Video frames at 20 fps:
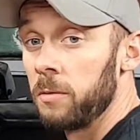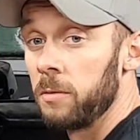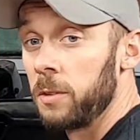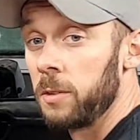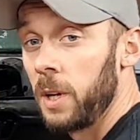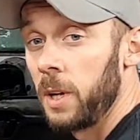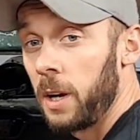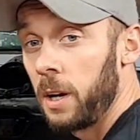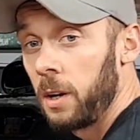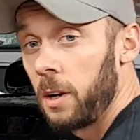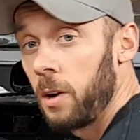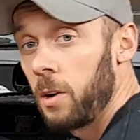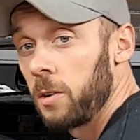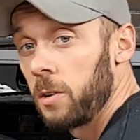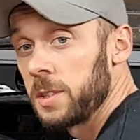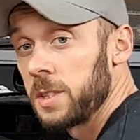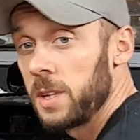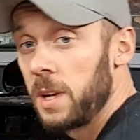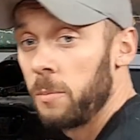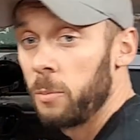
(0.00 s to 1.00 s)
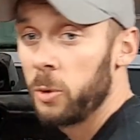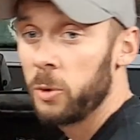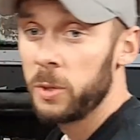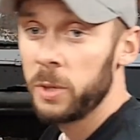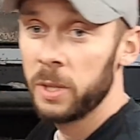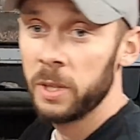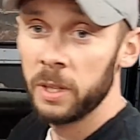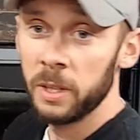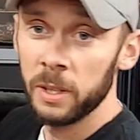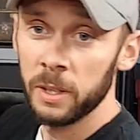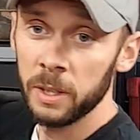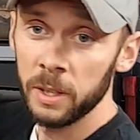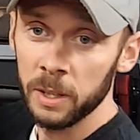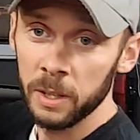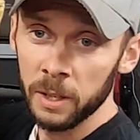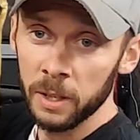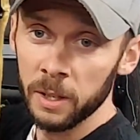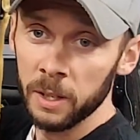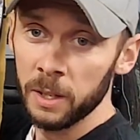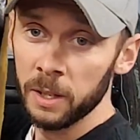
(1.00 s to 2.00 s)
Got it all assembled,
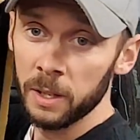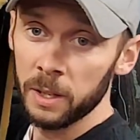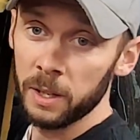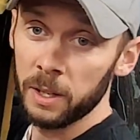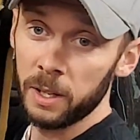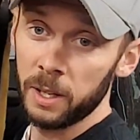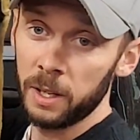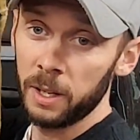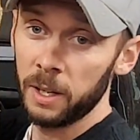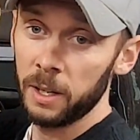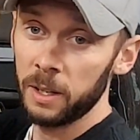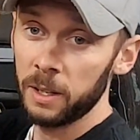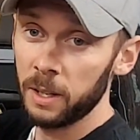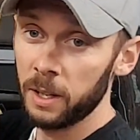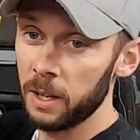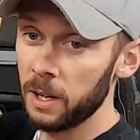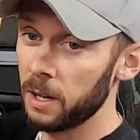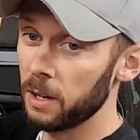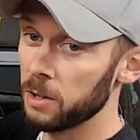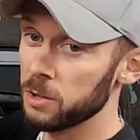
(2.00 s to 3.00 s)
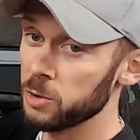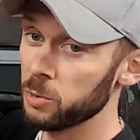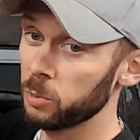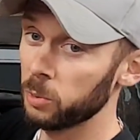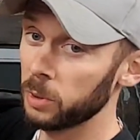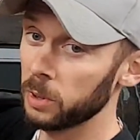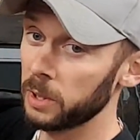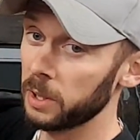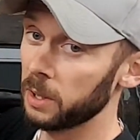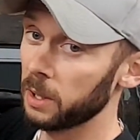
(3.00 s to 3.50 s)
and there's what